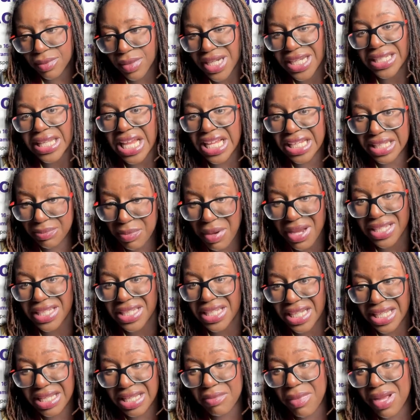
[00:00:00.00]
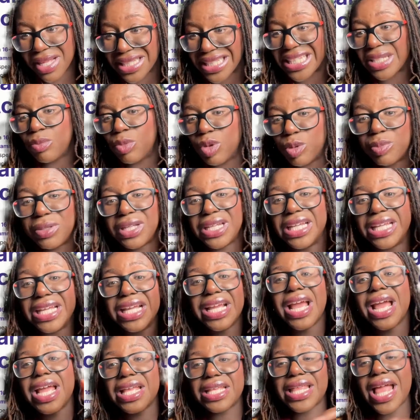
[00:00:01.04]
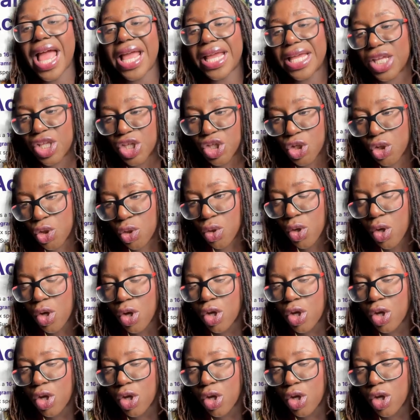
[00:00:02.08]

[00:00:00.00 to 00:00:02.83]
because basically my team would be tagging you.